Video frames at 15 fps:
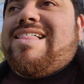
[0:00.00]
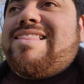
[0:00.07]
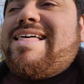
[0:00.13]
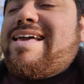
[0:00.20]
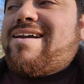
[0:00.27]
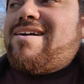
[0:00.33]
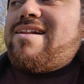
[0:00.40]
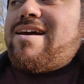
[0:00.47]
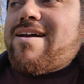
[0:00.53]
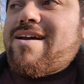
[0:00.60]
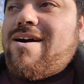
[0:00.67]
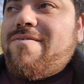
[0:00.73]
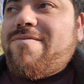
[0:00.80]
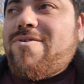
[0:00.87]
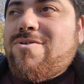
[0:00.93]
like on a
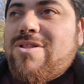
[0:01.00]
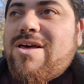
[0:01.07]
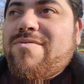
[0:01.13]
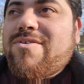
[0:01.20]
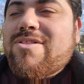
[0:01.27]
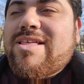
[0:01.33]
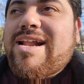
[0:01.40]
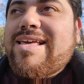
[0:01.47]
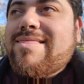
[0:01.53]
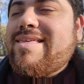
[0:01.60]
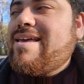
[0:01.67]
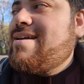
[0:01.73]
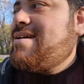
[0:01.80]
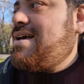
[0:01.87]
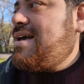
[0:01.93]
comfort level that I
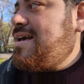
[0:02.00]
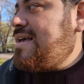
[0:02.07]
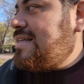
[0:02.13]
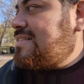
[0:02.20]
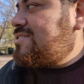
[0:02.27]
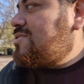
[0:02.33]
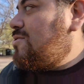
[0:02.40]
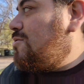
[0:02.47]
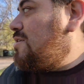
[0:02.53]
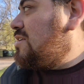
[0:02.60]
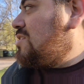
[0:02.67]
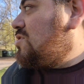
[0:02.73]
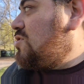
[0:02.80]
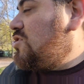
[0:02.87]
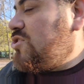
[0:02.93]
think it's
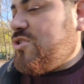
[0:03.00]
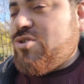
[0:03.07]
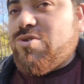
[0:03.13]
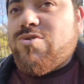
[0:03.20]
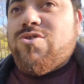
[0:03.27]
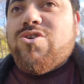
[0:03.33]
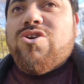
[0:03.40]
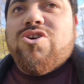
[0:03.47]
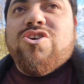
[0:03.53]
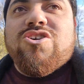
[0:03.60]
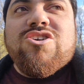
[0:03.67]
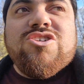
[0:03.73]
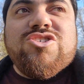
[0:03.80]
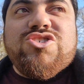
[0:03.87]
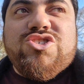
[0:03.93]
going to do
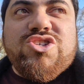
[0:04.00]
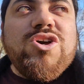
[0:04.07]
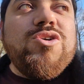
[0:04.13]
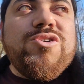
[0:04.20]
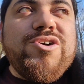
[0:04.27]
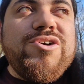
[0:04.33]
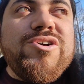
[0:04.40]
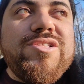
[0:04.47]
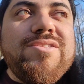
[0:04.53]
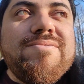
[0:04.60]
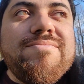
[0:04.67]
so good.